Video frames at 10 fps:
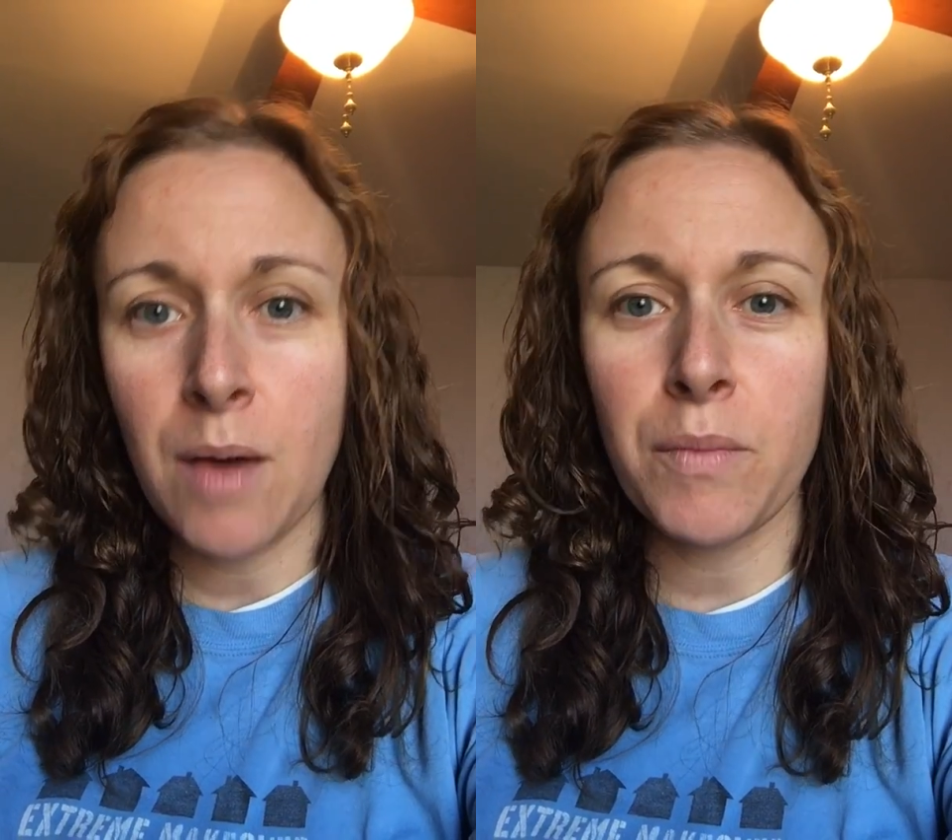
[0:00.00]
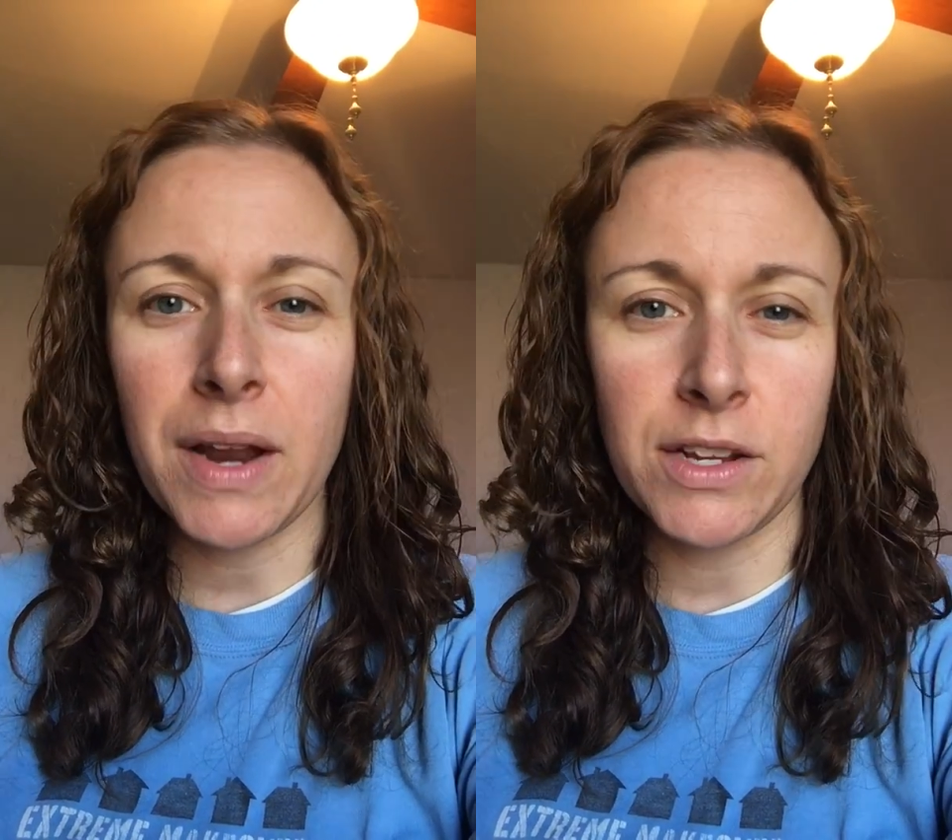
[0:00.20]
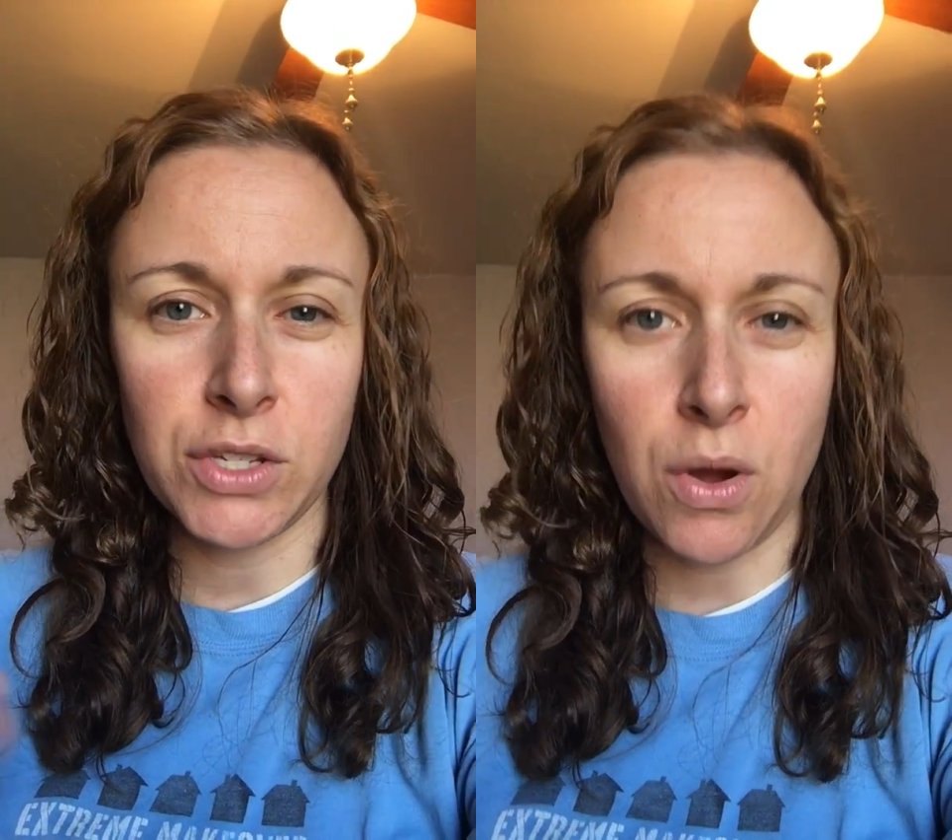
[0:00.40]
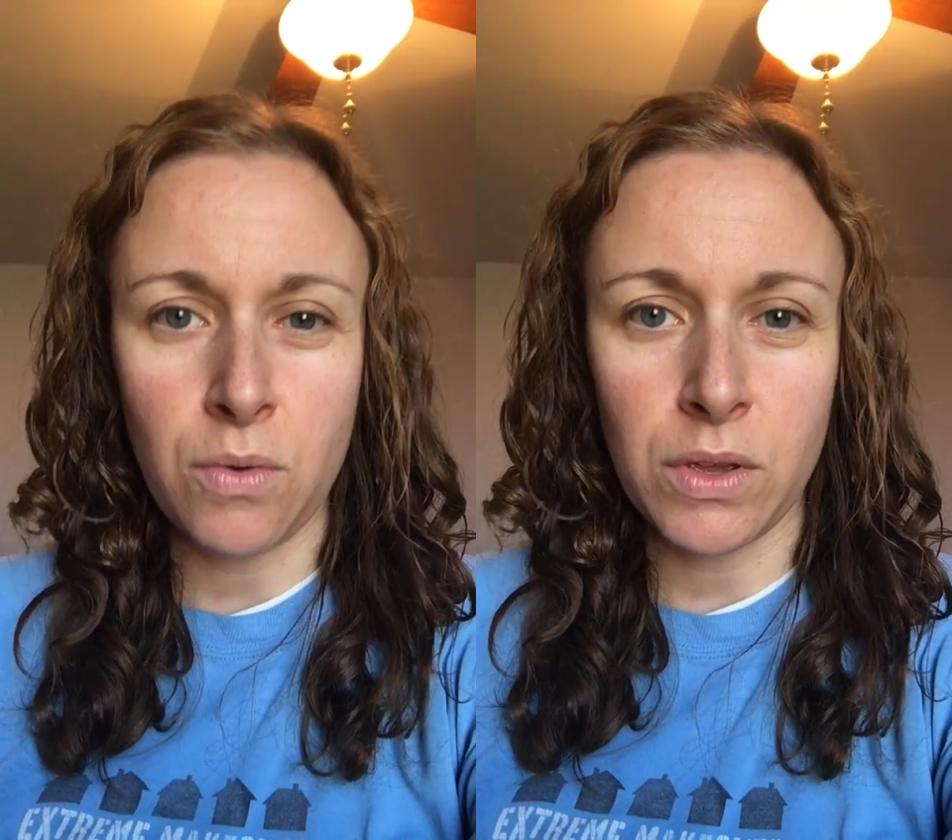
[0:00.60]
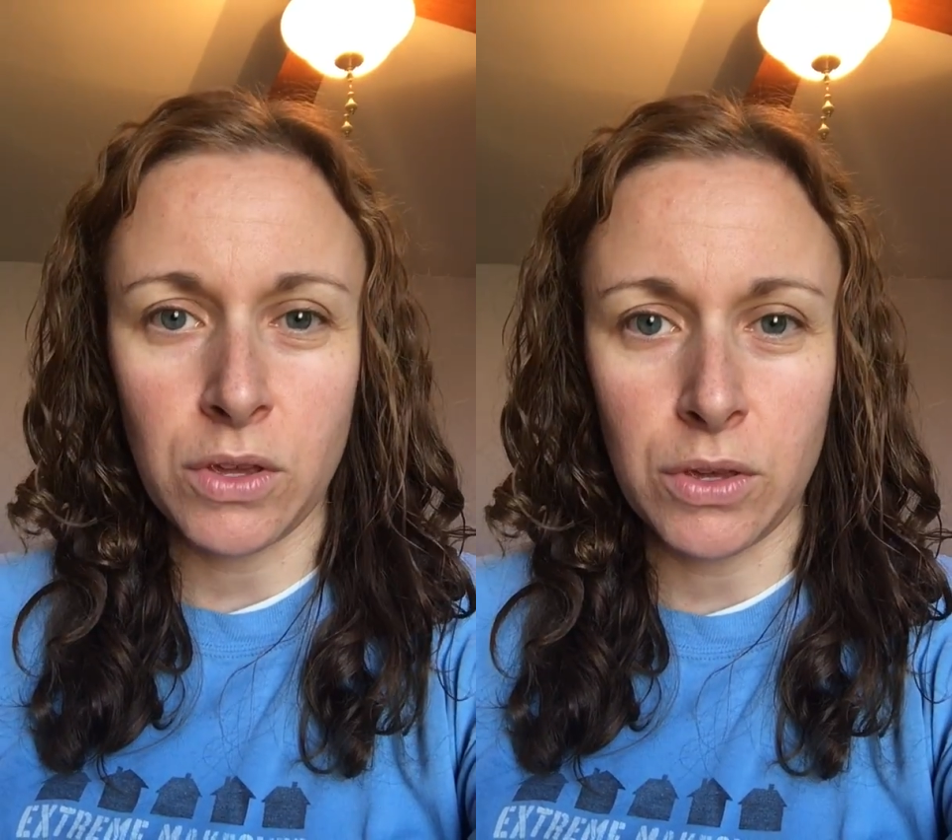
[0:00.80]
but I
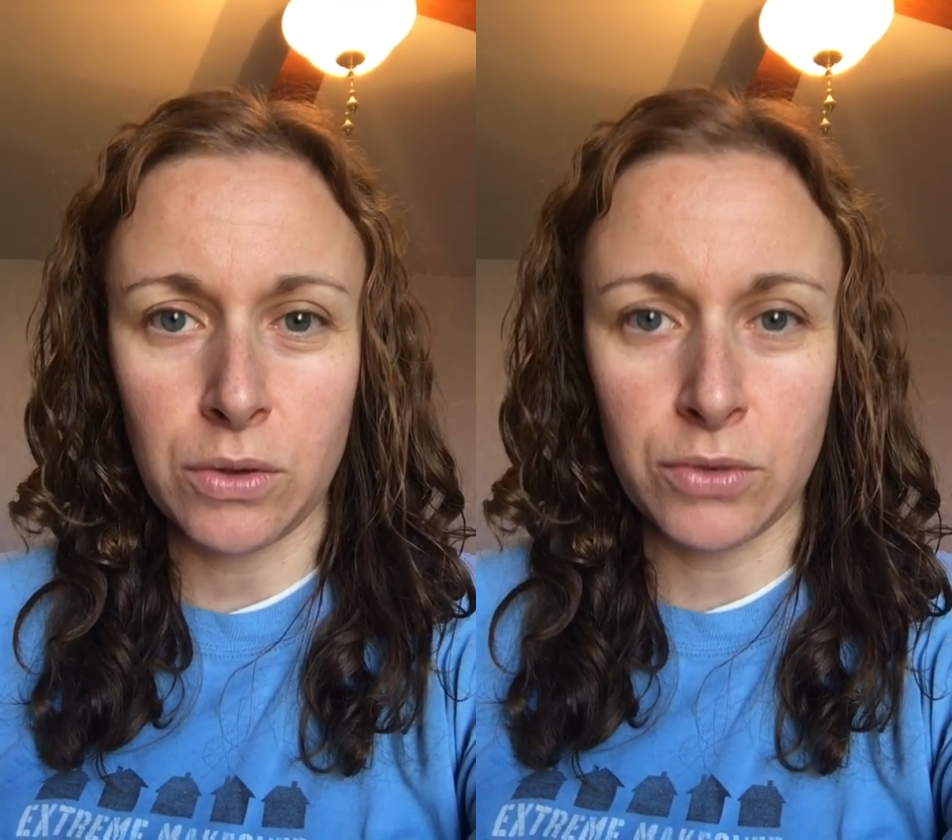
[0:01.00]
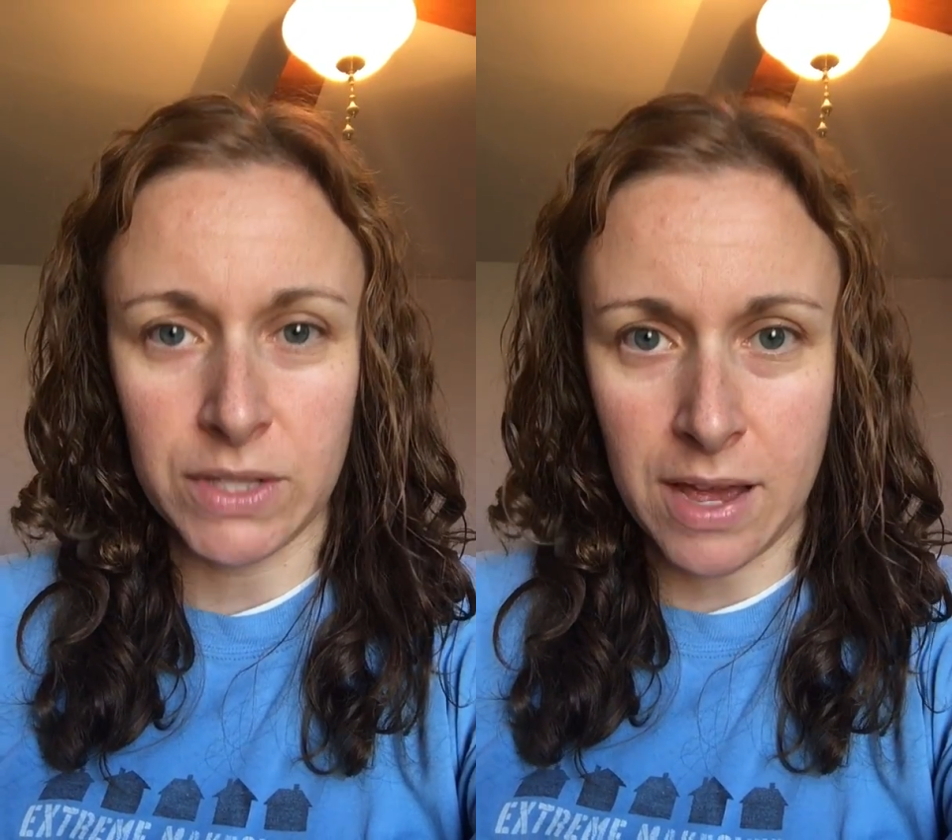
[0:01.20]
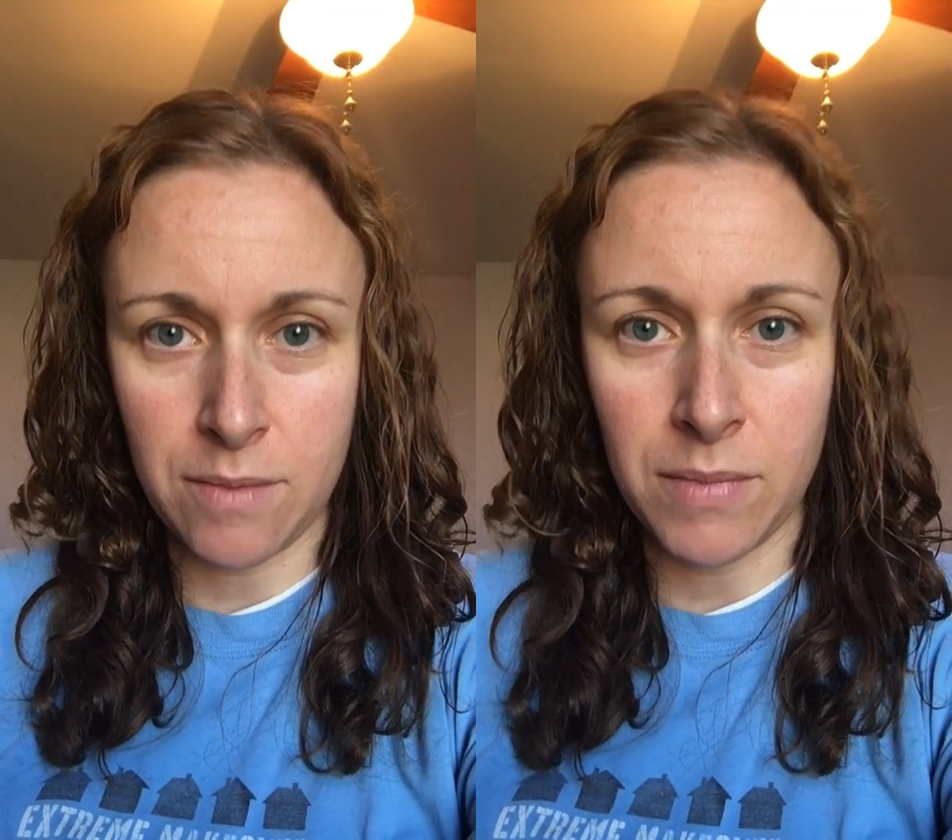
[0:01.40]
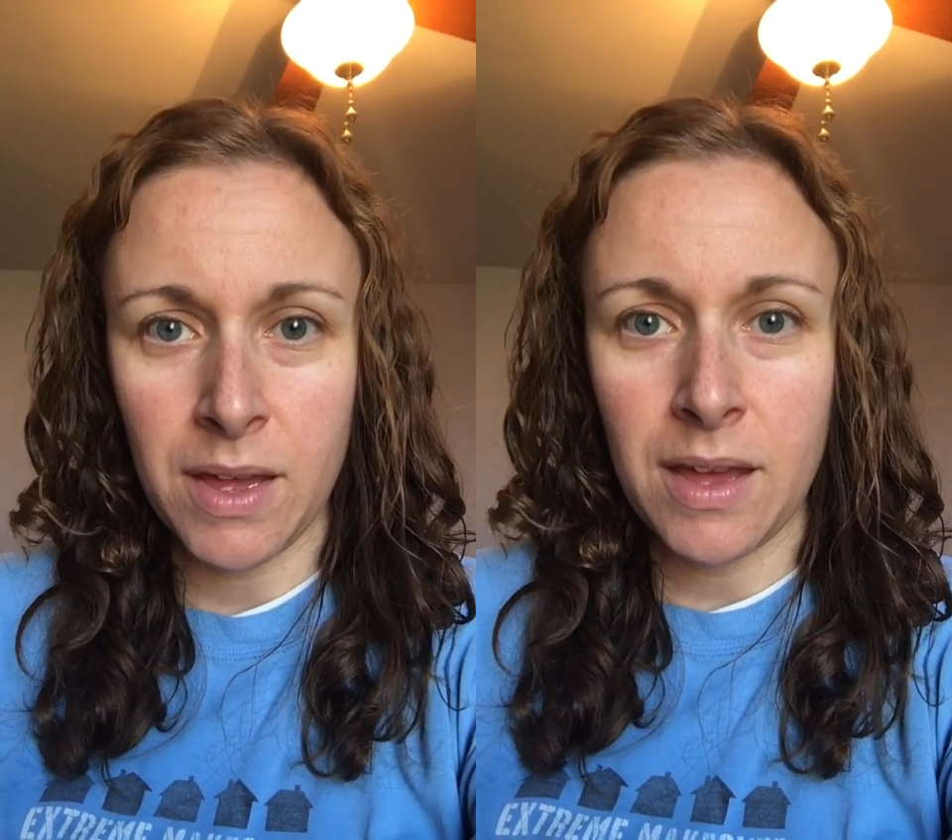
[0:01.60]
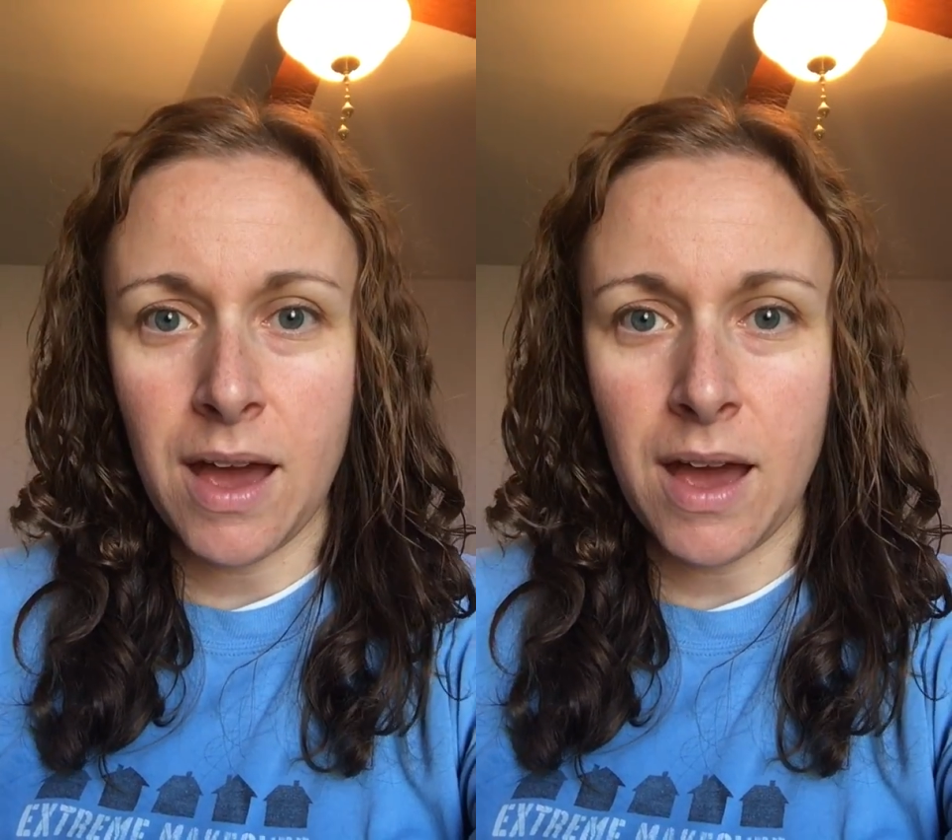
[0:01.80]
don't use them.